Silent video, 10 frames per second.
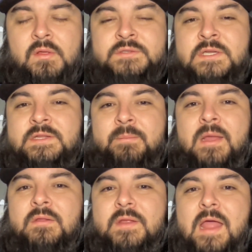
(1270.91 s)
there's nothing
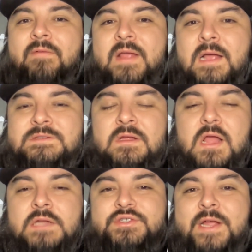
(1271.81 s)
better than having guys on
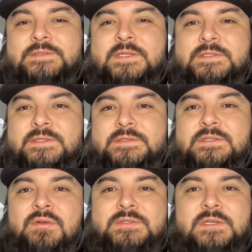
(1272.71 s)
contract seasons.
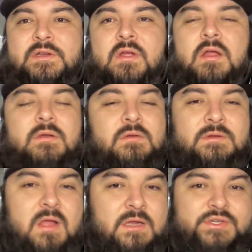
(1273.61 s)
Noah Syndergaard,
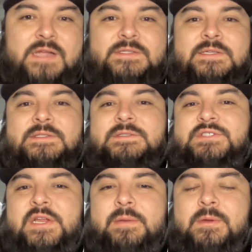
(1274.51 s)
contract season.
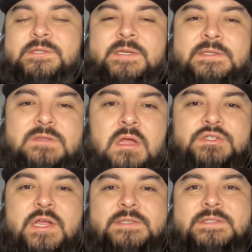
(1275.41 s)
JD Martinez,
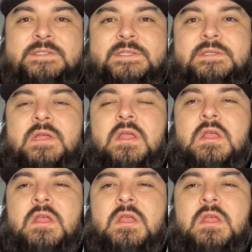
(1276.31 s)
contract season.